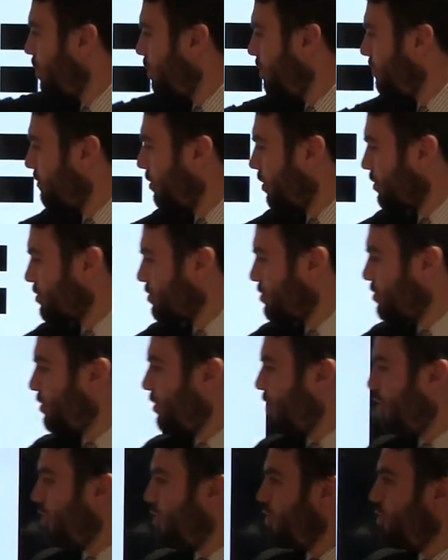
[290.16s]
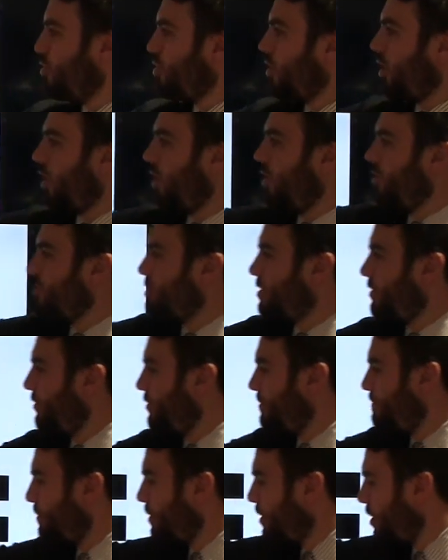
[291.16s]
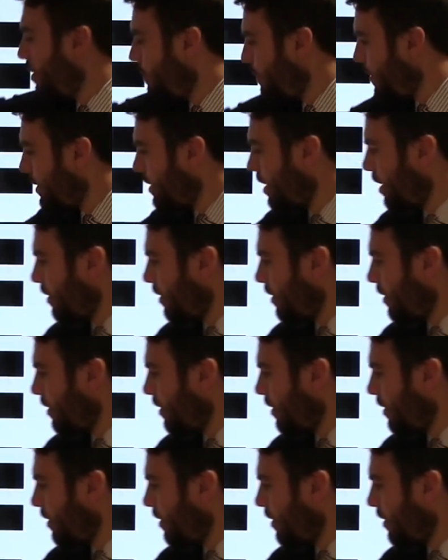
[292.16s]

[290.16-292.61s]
we've got 2 closed loop, we've